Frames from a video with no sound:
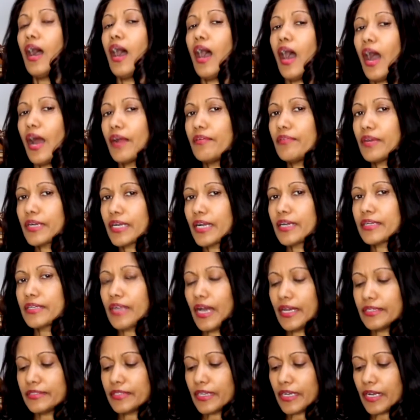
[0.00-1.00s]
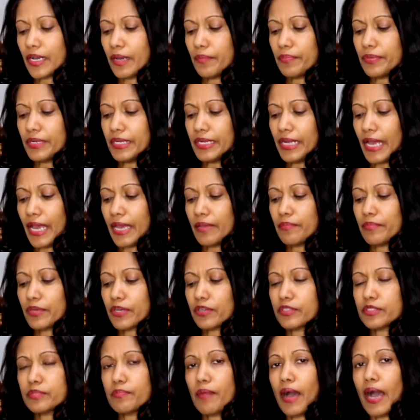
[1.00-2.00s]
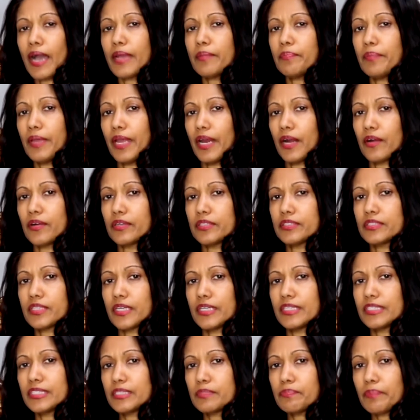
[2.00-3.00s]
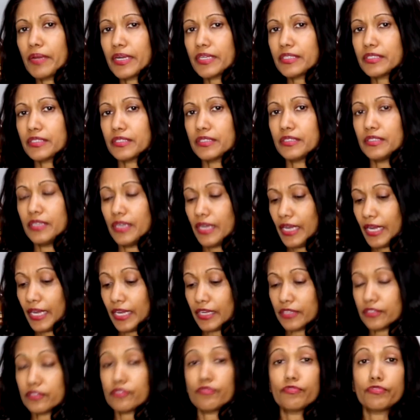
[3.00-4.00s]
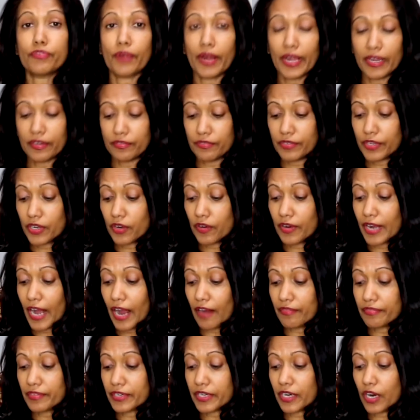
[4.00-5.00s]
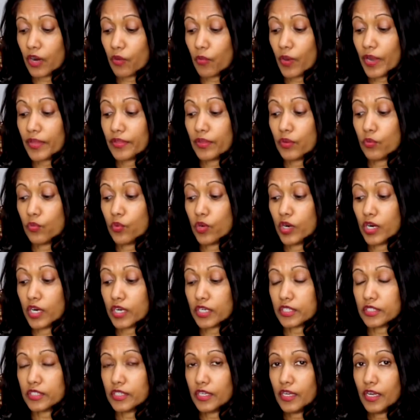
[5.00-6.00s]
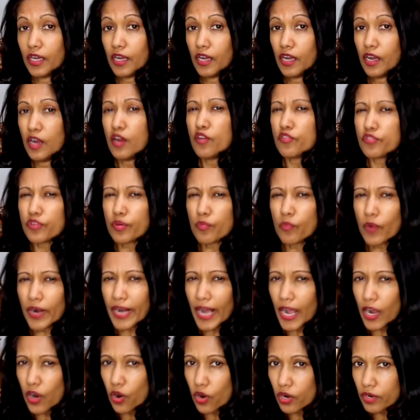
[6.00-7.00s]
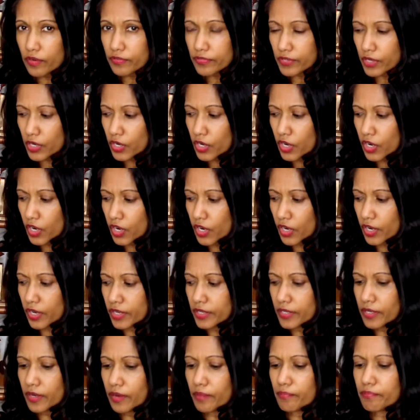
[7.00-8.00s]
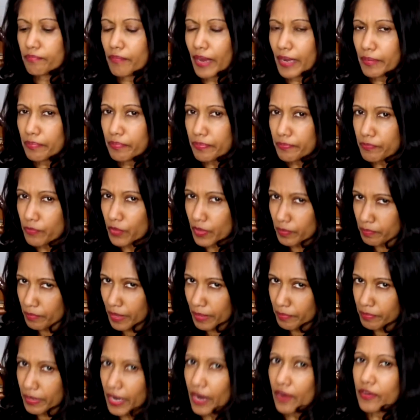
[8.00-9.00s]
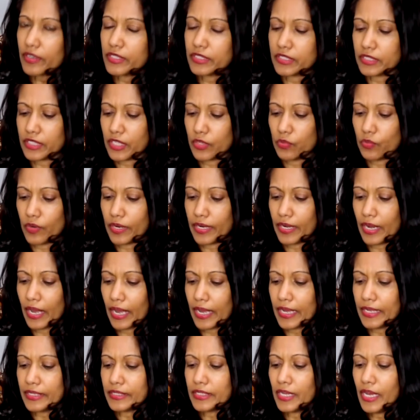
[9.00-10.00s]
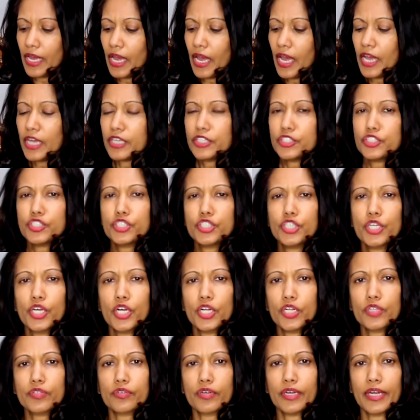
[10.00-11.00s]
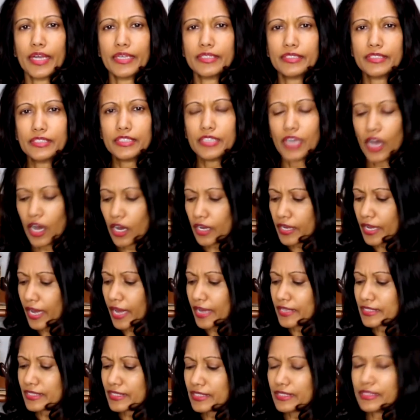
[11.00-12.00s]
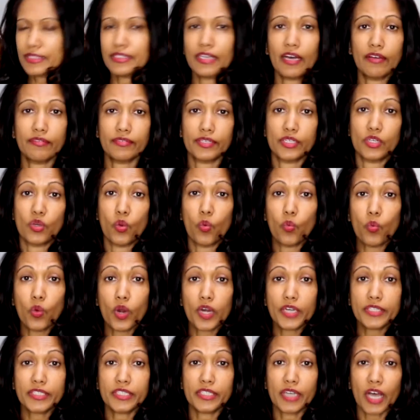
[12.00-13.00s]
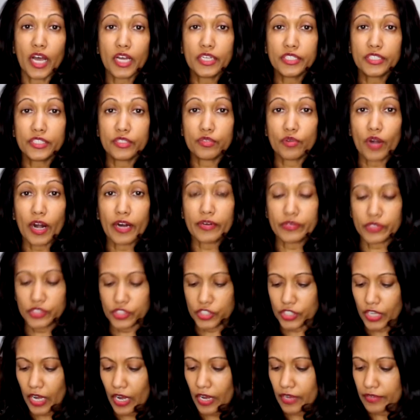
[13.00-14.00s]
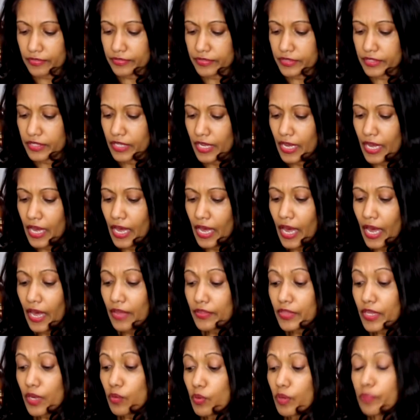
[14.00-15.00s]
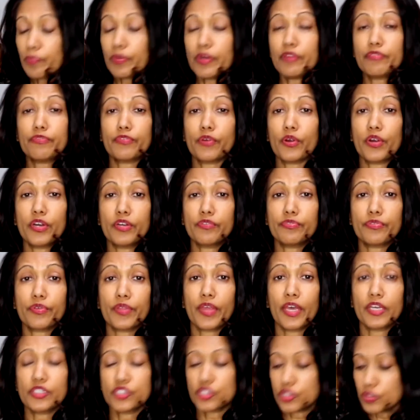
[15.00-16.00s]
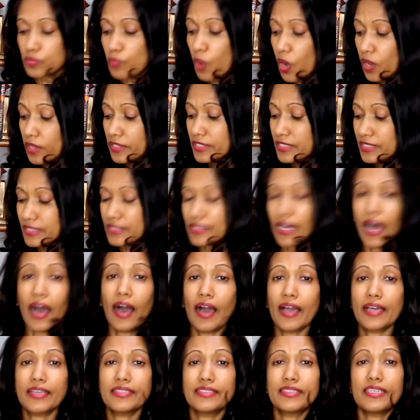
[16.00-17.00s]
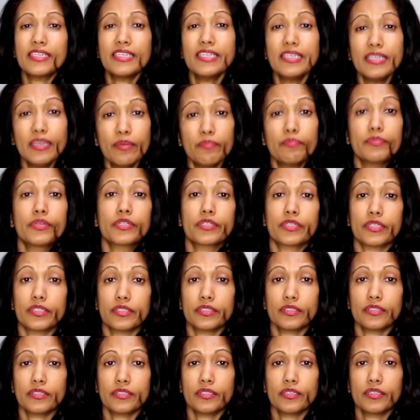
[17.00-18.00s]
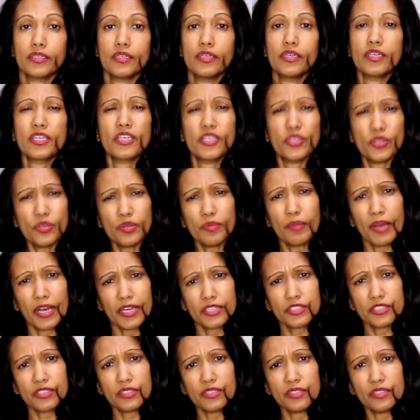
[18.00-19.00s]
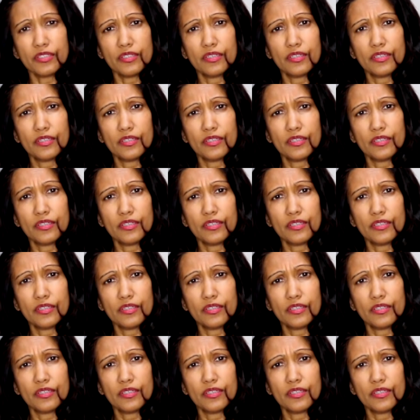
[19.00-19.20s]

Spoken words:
I recognized that company name because my parents had inspected it for Environ Africa, where they worked. From what I overheard, what my parents said one night, children as young as 7 worked in underground shafts. They were preferred for their small size and nimbleness. Can you imagine?